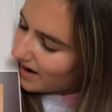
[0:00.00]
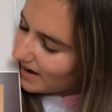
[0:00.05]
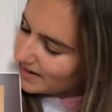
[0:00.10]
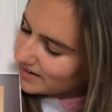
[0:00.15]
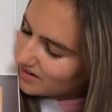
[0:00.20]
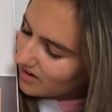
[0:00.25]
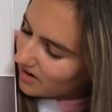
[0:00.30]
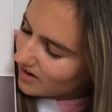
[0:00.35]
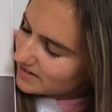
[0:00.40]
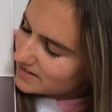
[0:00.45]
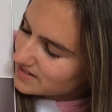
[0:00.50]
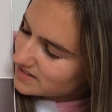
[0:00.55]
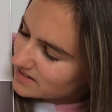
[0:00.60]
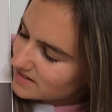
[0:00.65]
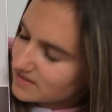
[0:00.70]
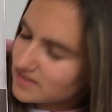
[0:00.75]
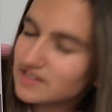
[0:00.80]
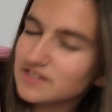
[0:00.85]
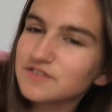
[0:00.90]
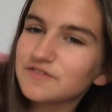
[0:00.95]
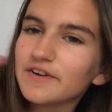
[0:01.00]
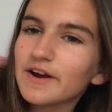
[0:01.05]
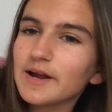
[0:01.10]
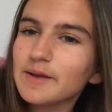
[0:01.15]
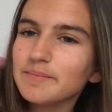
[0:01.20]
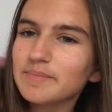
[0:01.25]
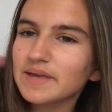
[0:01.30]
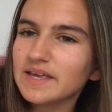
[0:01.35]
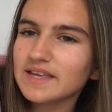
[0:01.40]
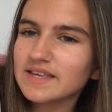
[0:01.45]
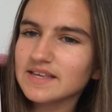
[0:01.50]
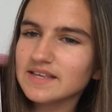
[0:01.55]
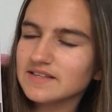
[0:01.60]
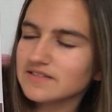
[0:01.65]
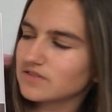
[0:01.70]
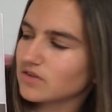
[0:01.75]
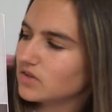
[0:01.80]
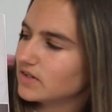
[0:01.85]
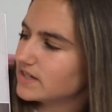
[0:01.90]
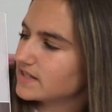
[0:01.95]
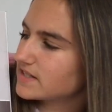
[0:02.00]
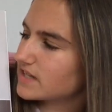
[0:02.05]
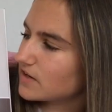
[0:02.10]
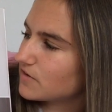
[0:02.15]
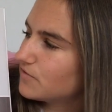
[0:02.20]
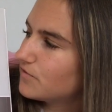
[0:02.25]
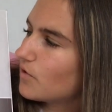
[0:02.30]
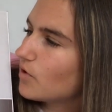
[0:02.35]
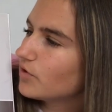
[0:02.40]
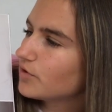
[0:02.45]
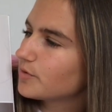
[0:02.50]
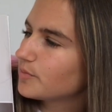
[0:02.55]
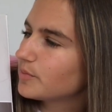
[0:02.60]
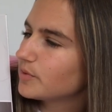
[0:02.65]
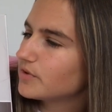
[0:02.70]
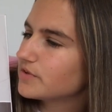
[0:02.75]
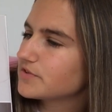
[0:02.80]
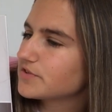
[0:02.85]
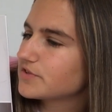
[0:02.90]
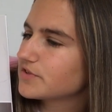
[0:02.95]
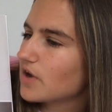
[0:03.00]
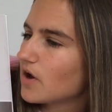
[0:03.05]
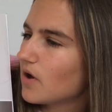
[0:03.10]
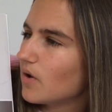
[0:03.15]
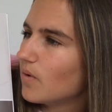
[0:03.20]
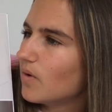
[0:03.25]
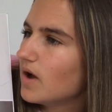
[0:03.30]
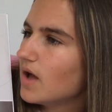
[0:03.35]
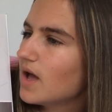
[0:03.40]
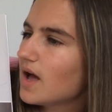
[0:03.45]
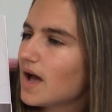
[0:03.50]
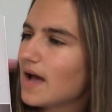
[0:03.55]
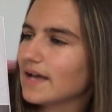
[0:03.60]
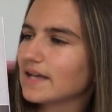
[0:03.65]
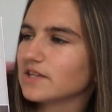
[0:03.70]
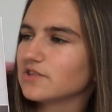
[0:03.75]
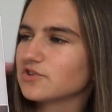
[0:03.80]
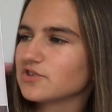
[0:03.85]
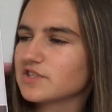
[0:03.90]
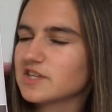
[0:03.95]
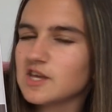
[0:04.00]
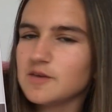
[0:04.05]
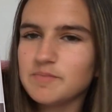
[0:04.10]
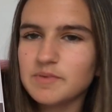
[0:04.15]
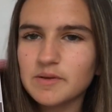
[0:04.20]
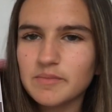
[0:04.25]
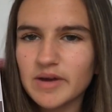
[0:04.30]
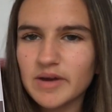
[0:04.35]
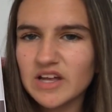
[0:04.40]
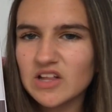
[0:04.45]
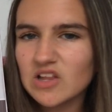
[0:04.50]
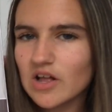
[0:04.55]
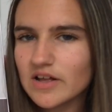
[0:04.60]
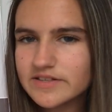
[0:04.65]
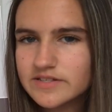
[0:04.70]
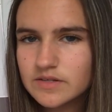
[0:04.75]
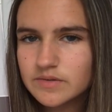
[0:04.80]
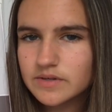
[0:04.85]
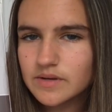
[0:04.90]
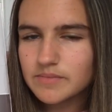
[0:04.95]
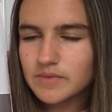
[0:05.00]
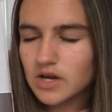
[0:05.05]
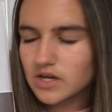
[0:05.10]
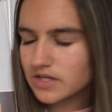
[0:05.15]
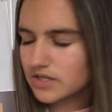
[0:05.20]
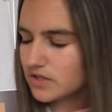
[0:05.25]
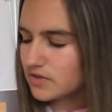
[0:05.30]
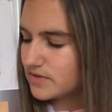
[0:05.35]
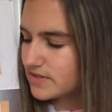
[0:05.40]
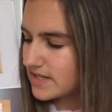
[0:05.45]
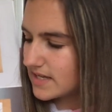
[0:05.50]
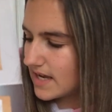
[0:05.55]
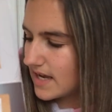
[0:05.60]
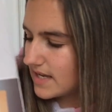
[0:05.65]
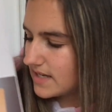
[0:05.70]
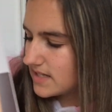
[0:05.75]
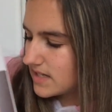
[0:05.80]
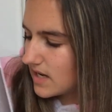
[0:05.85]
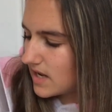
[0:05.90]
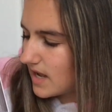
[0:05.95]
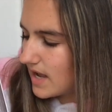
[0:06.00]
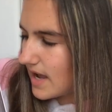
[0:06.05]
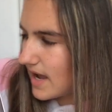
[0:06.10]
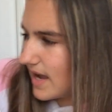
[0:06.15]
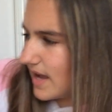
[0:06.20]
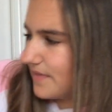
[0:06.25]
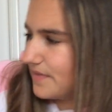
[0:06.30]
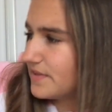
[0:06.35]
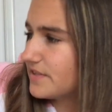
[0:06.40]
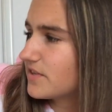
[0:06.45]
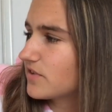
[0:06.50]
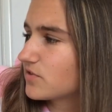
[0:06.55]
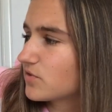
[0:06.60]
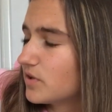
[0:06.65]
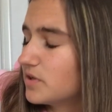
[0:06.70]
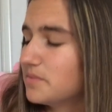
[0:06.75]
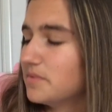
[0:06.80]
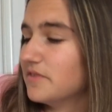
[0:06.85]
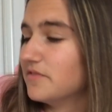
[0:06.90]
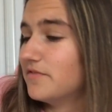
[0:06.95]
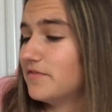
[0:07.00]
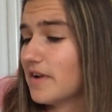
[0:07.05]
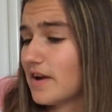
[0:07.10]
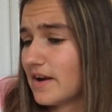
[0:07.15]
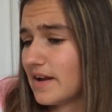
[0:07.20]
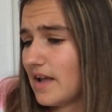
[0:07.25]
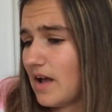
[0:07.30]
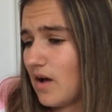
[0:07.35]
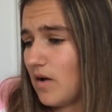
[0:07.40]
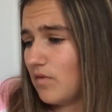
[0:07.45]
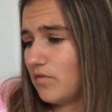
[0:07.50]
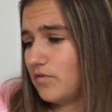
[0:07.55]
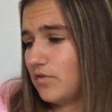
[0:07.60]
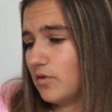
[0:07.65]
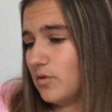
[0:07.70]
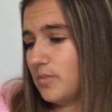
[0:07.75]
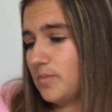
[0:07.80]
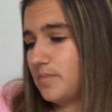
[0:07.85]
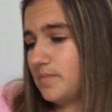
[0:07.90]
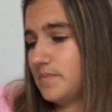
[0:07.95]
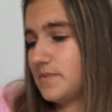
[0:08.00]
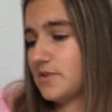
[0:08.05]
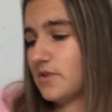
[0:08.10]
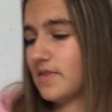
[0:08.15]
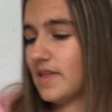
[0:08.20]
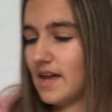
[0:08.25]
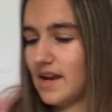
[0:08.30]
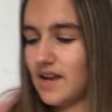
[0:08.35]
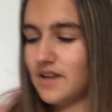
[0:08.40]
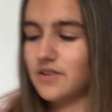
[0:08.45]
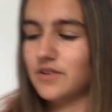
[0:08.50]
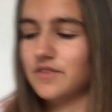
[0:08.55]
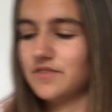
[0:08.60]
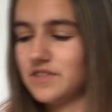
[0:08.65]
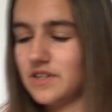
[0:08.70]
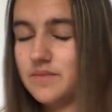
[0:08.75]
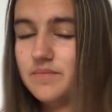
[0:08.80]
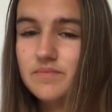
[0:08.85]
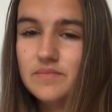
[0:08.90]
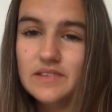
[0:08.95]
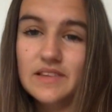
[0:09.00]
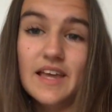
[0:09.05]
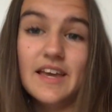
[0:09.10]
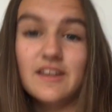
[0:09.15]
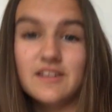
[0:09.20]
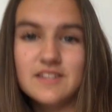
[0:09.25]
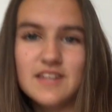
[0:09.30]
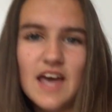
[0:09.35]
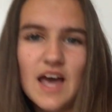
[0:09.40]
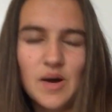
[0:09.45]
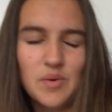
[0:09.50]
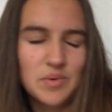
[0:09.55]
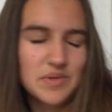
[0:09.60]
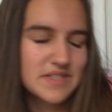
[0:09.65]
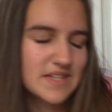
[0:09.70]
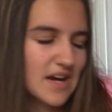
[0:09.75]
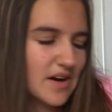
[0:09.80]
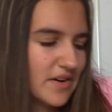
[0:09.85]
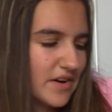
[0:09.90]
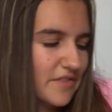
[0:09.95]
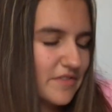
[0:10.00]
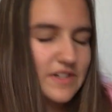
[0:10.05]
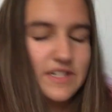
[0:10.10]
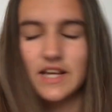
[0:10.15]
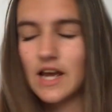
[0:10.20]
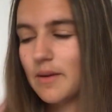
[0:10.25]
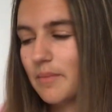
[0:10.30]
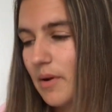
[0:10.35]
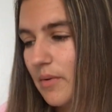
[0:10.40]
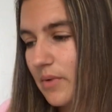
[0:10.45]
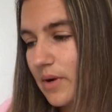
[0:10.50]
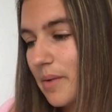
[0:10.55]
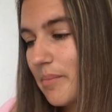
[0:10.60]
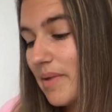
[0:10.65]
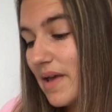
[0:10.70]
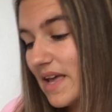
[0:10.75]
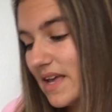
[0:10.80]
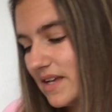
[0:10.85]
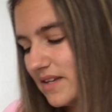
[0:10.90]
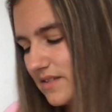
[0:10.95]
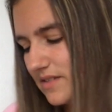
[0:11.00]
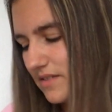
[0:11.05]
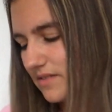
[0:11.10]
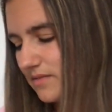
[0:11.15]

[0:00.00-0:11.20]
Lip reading: I got this very big easel, and it's like foldable, so I can just keep it in my closet when I'm not using it. And this is going to be very helpful so that I don't have to lay a towel down every time I want to paint.